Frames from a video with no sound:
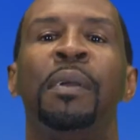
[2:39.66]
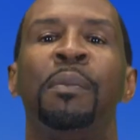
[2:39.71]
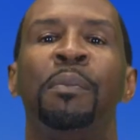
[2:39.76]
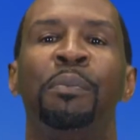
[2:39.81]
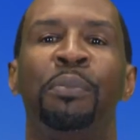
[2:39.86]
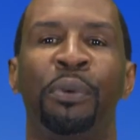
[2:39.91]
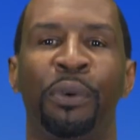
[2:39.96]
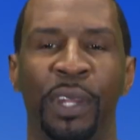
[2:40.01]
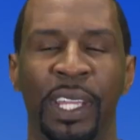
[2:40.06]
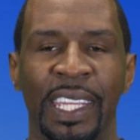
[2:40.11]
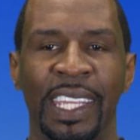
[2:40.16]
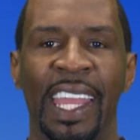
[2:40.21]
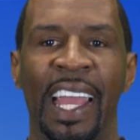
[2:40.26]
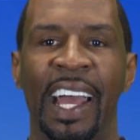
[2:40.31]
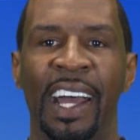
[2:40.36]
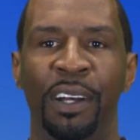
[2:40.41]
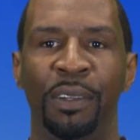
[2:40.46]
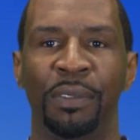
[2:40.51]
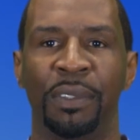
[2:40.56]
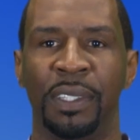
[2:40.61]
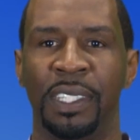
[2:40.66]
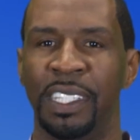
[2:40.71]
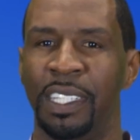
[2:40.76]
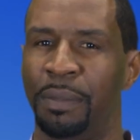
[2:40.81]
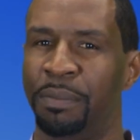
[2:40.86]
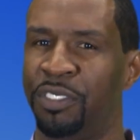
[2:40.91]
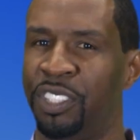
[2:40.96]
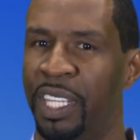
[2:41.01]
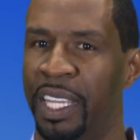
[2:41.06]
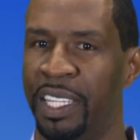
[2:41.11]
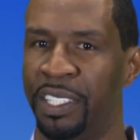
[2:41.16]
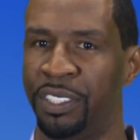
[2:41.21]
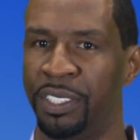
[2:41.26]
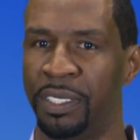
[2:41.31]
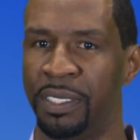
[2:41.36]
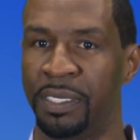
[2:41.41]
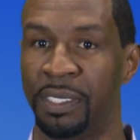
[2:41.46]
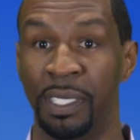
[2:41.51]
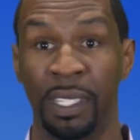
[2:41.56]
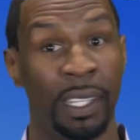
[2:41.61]
Bring out the
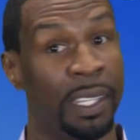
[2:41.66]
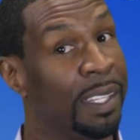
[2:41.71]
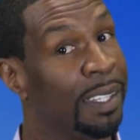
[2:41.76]
objections.